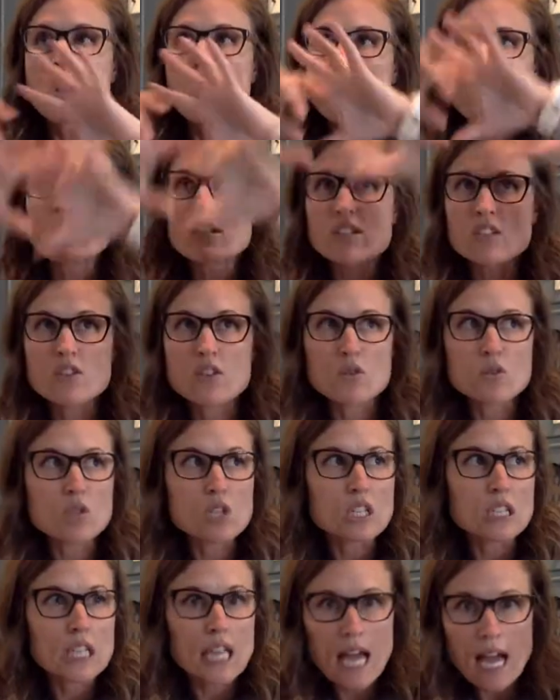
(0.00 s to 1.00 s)
We see those
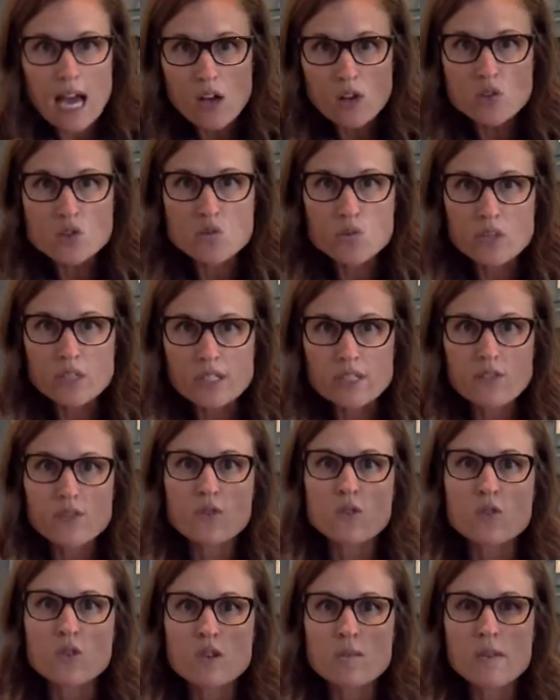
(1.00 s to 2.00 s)
clouds really
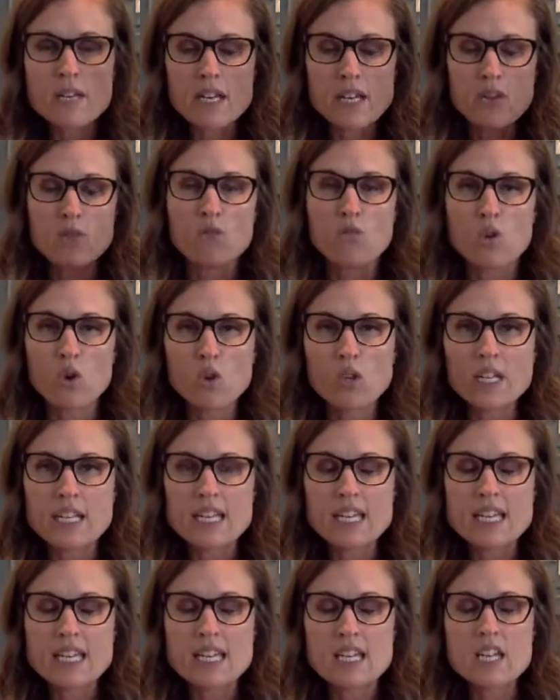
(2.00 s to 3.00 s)
forming and rolling
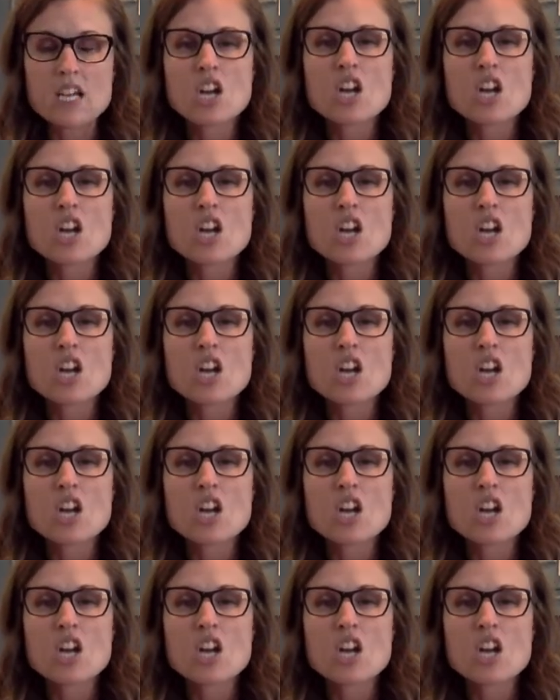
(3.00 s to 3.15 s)
in.